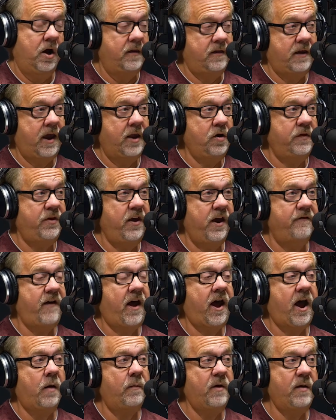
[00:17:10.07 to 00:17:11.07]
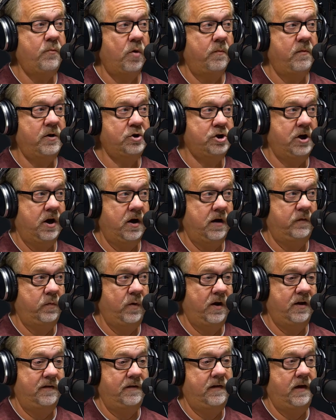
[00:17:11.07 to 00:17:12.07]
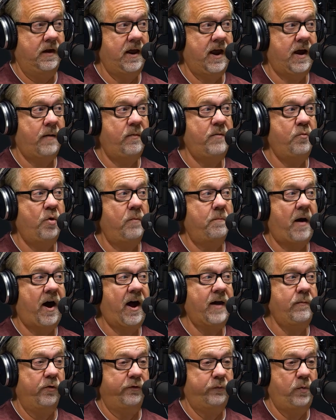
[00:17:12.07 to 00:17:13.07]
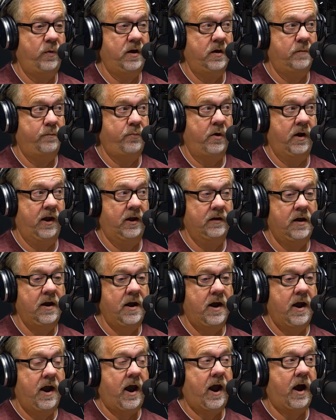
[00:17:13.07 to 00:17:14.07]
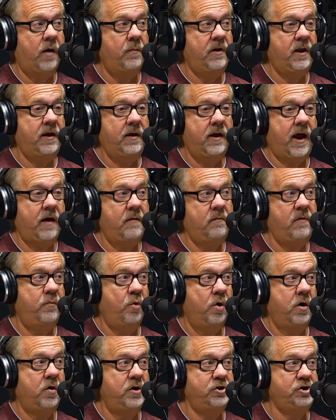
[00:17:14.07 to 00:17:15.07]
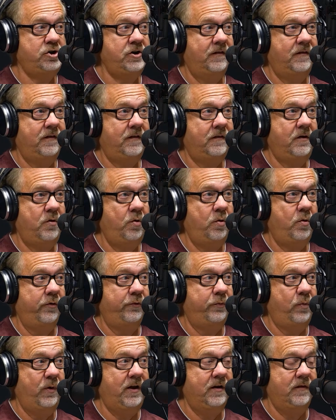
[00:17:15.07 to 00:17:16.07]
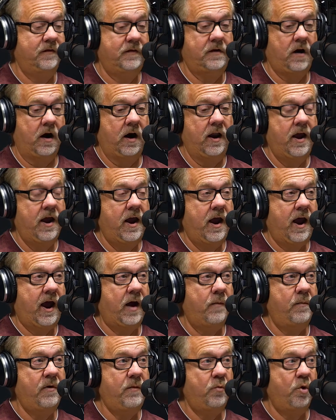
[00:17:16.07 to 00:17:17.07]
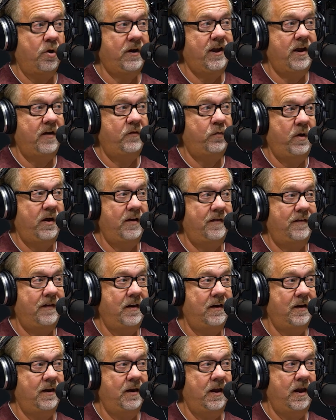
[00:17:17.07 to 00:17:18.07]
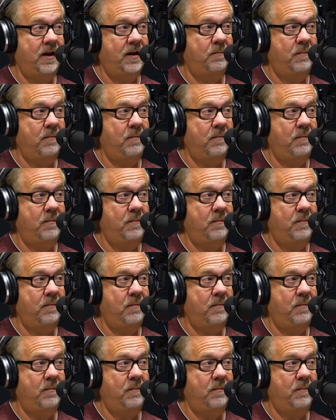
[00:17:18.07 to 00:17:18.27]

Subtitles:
Can you think of how many more missionaries we could send, how many more Bibles we could print, how many more Christian schools we could start, how many more kids we could send into